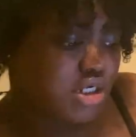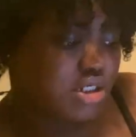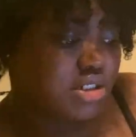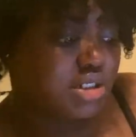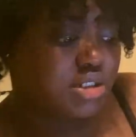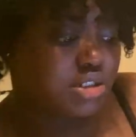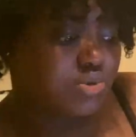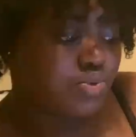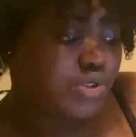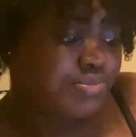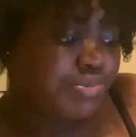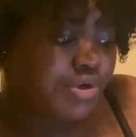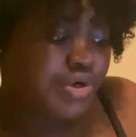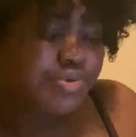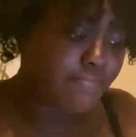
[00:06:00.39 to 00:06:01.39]
a disk
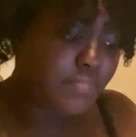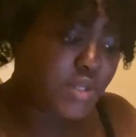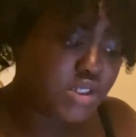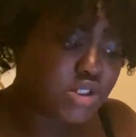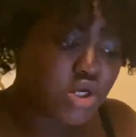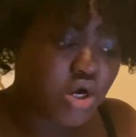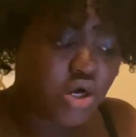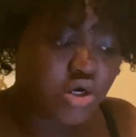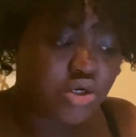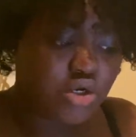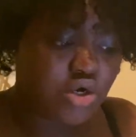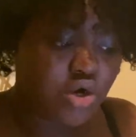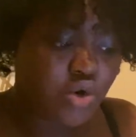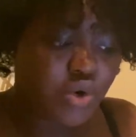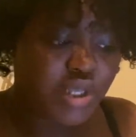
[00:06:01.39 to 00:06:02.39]
sweeper it's called
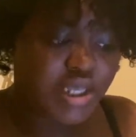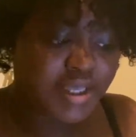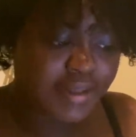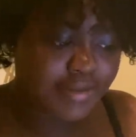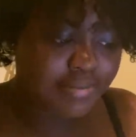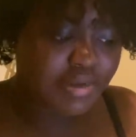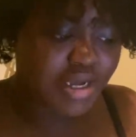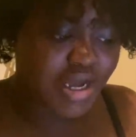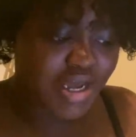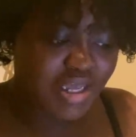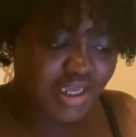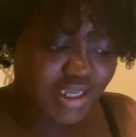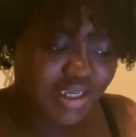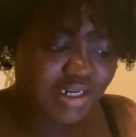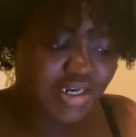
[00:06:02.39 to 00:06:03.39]

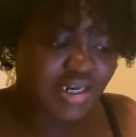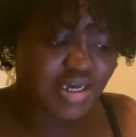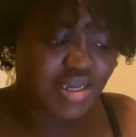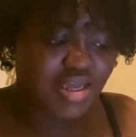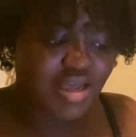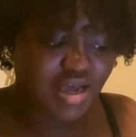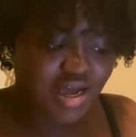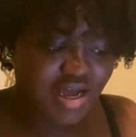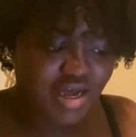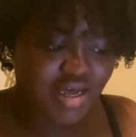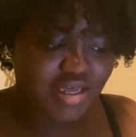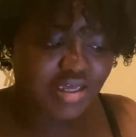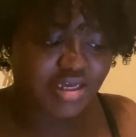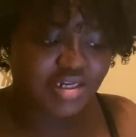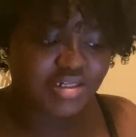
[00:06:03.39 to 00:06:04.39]
omni
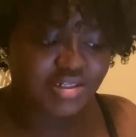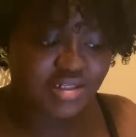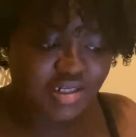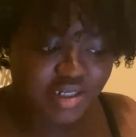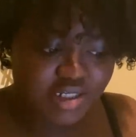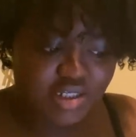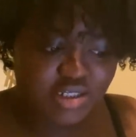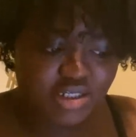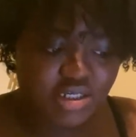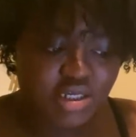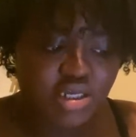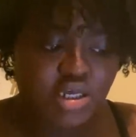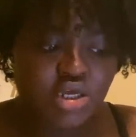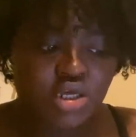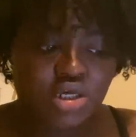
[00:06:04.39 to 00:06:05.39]
disk
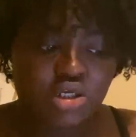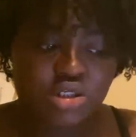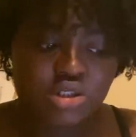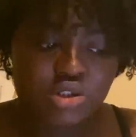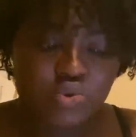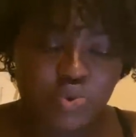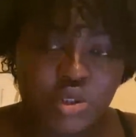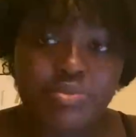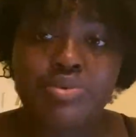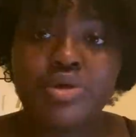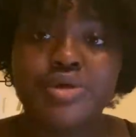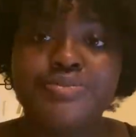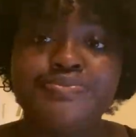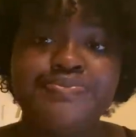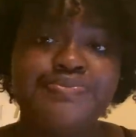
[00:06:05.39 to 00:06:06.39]

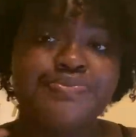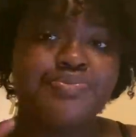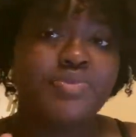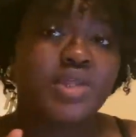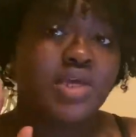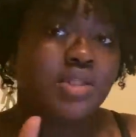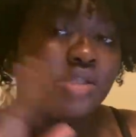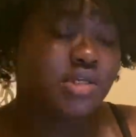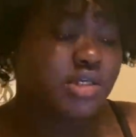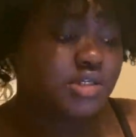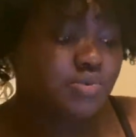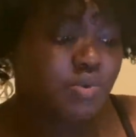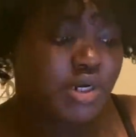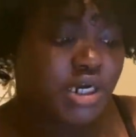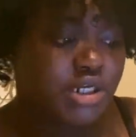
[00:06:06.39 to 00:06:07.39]
sweeper and this
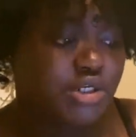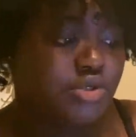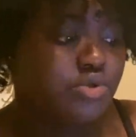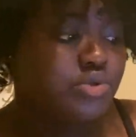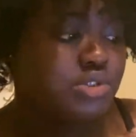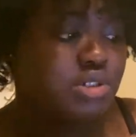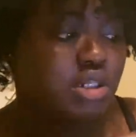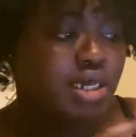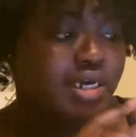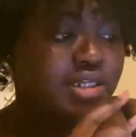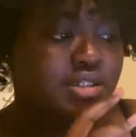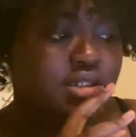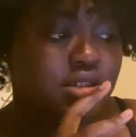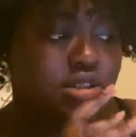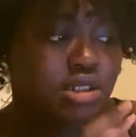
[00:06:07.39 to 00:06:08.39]
is what i use to
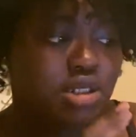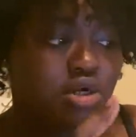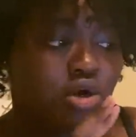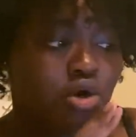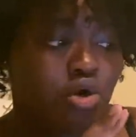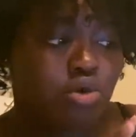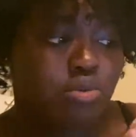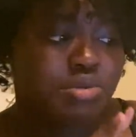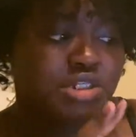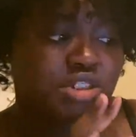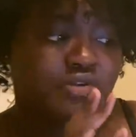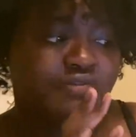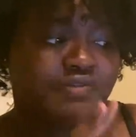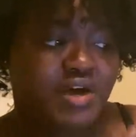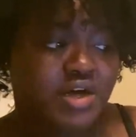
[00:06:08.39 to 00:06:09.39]
like delete a whole bunch
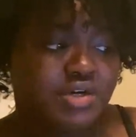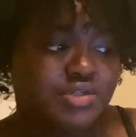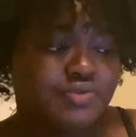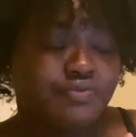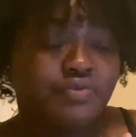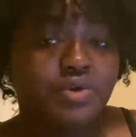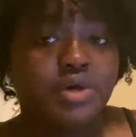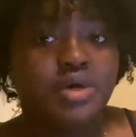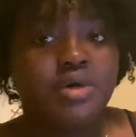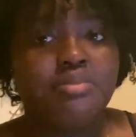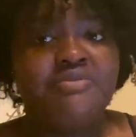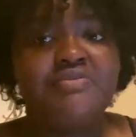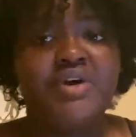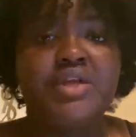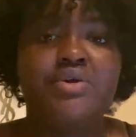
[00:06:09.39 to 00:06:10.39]
of files from
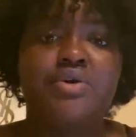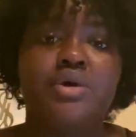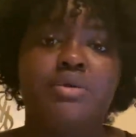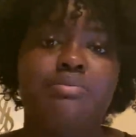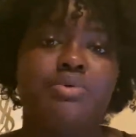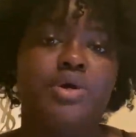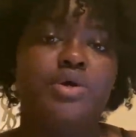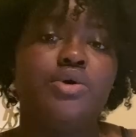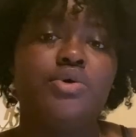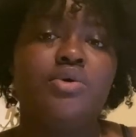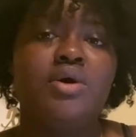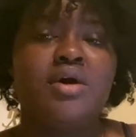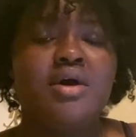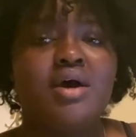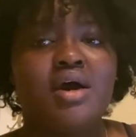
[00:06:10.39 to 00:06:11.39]
final cut pro
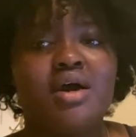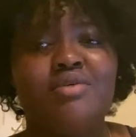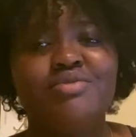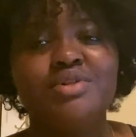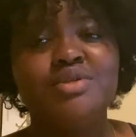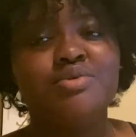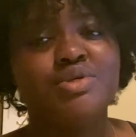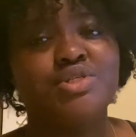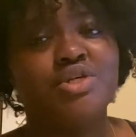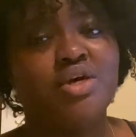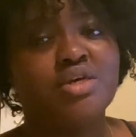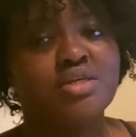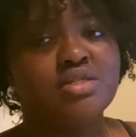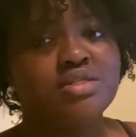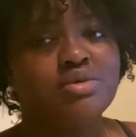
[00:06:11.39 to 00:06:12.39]
i really wish y'all
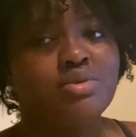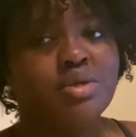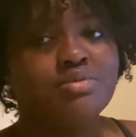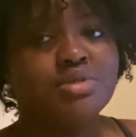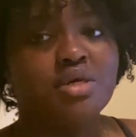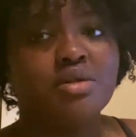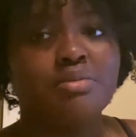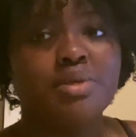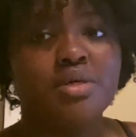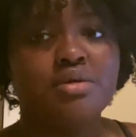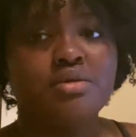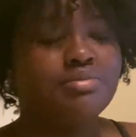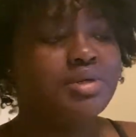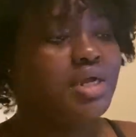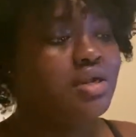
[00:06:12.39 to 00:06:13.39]
could see what i'm talking
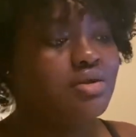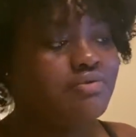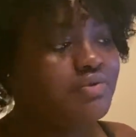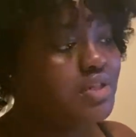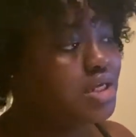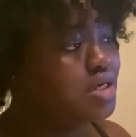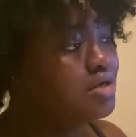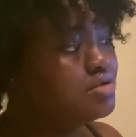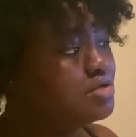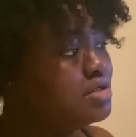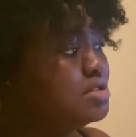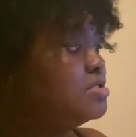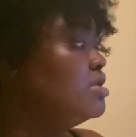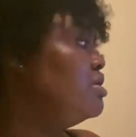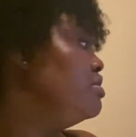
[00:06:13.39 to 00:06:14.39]
about but i don't feel like holding
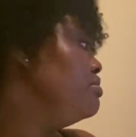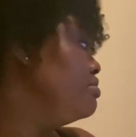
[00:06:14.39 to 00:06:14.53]
this up